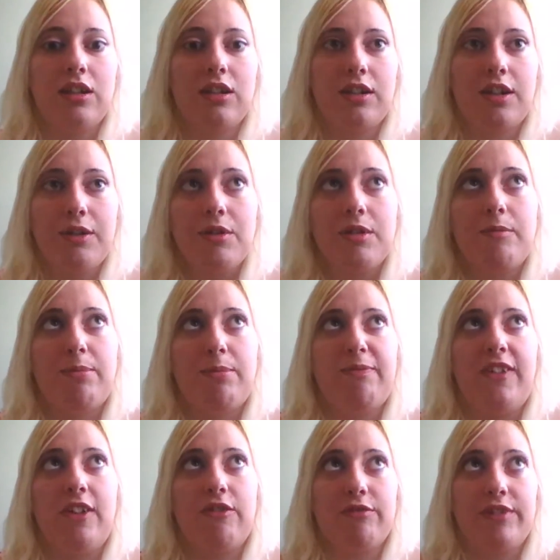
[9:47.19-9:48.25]
You would
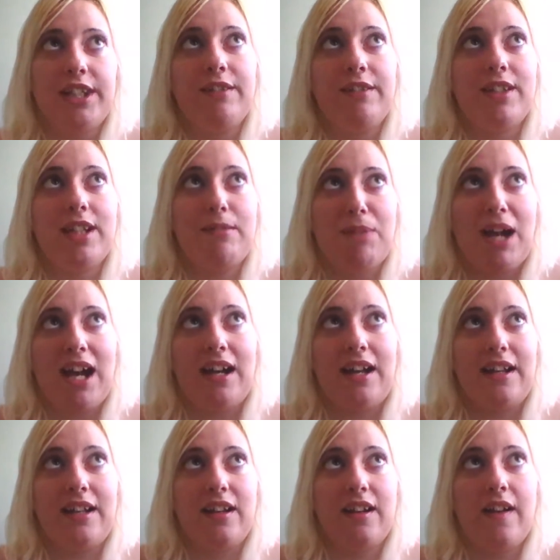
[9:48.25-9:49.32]
feel really, really
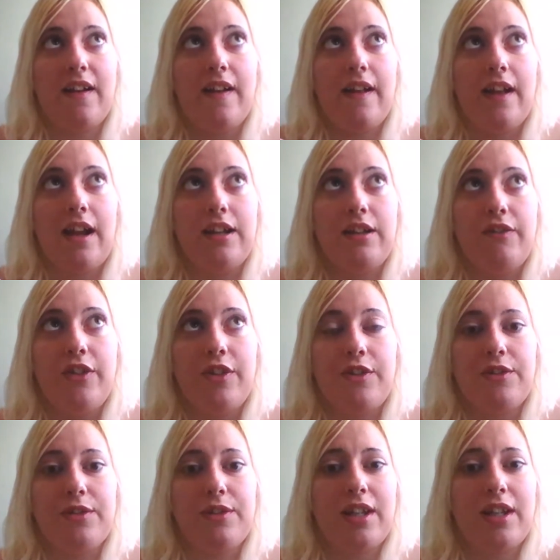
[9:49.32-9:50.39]
bad, and you
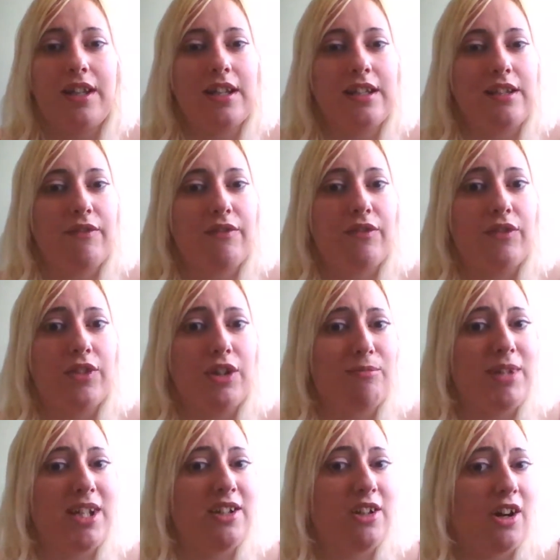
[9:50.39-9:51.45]
feel as if you're
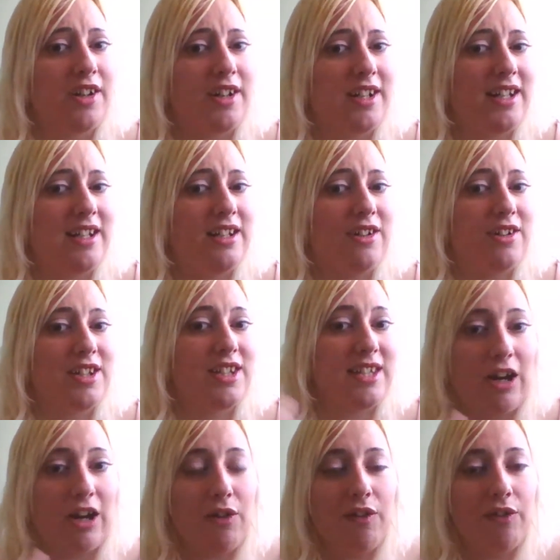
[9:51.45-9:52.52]
being targeted
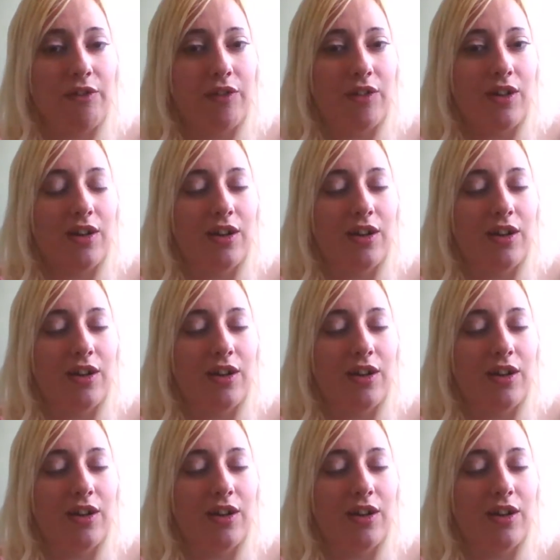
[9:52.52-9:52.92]
yourself.